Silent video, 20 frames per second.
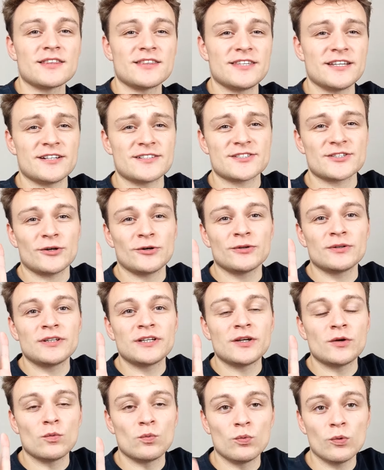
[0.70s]
There's
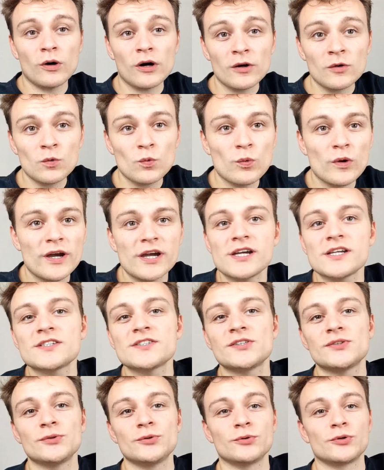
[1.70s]
only one way
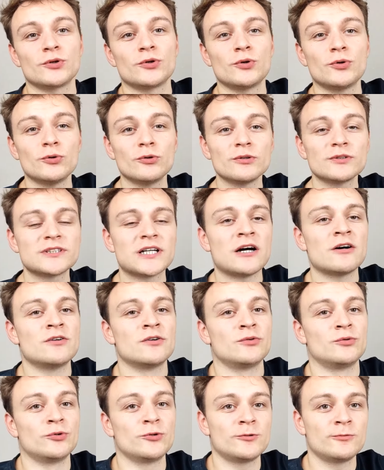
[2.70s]
to cool down
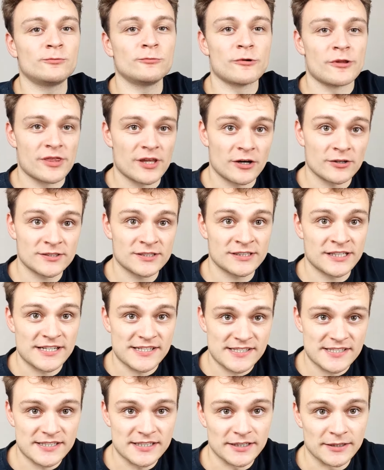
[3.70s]
a room without an
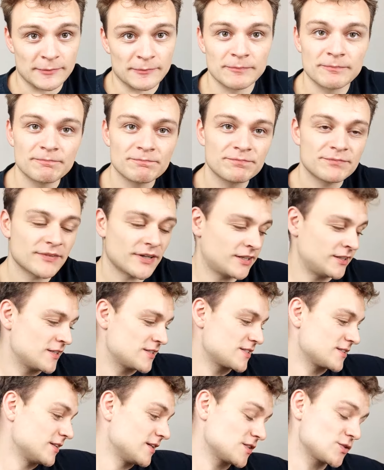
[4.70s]
AC, and
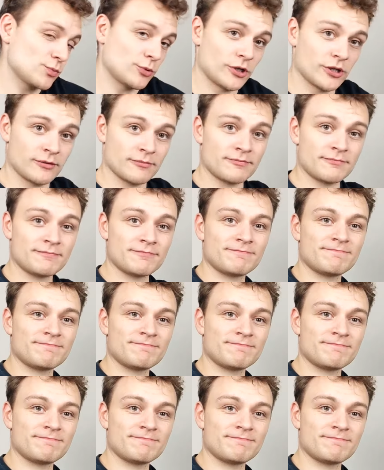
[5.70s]
it's this one.